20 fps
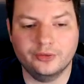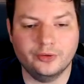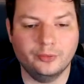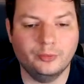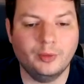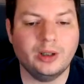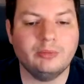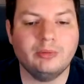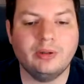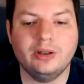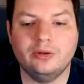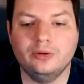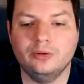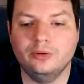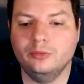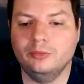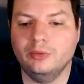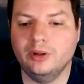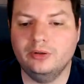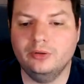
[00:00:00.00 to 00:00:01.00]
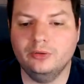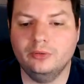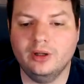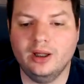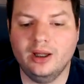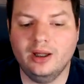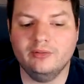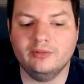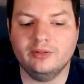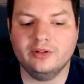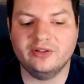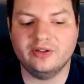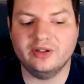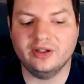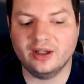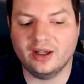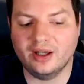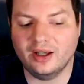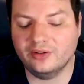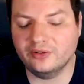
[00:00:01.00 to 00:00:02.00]
So what we do
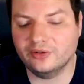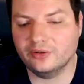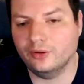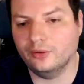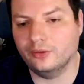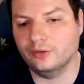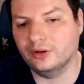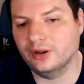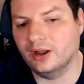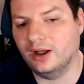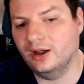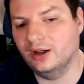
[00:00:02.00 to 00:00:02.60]
everything as code.